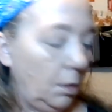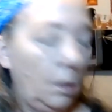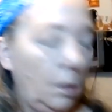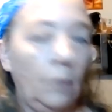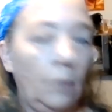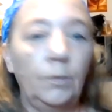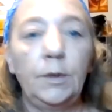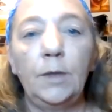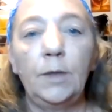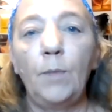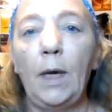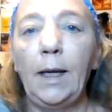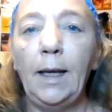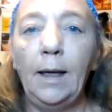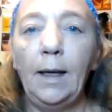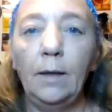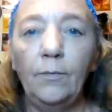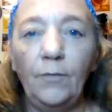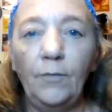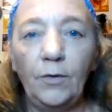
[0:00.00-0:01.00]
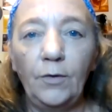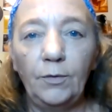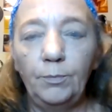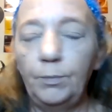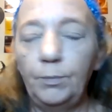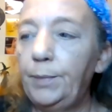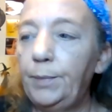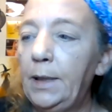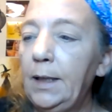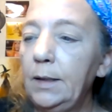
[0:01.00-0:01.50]
Oh, it's in my hand, for
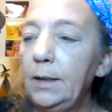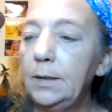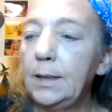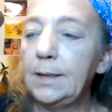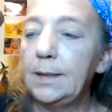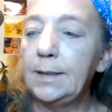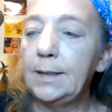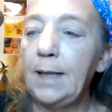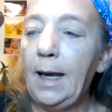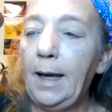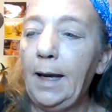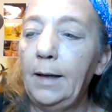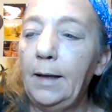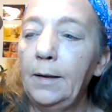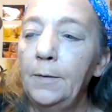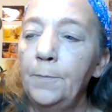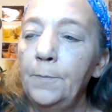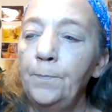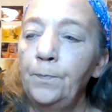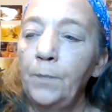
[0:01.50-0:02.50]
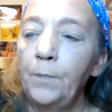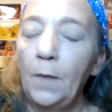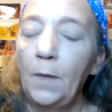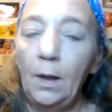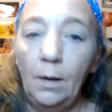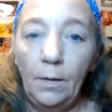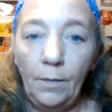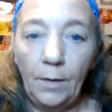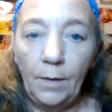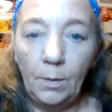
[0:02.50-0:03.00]
Pete's sake.
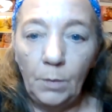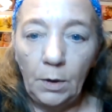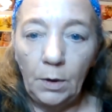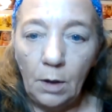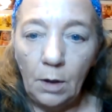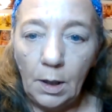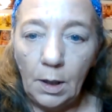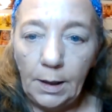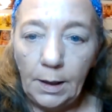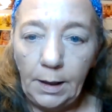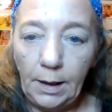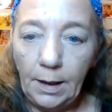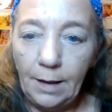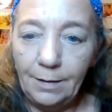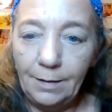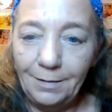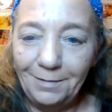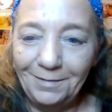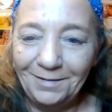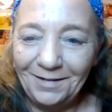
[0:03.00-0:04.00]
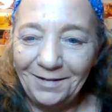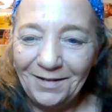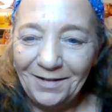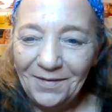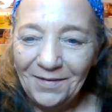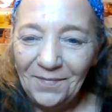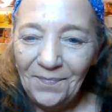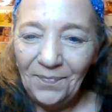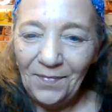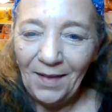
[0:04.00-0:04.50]
The Milani
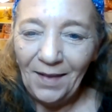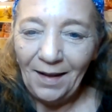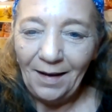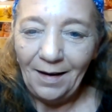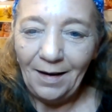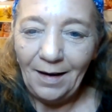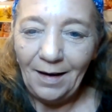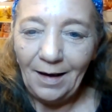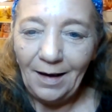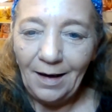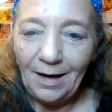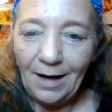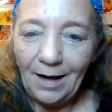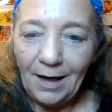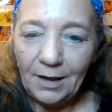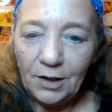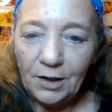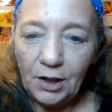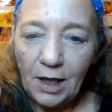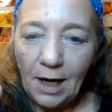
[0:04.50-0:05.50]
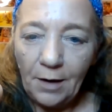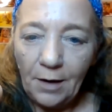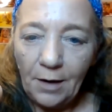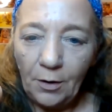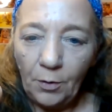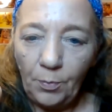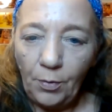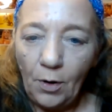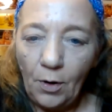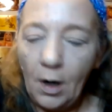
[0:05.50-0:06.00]

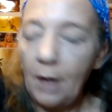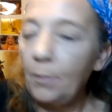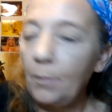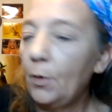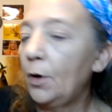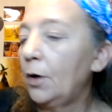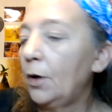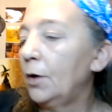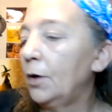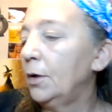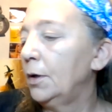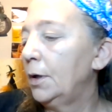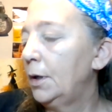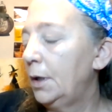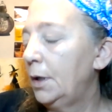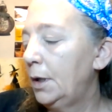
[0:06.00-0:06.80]
eyeshadow primer.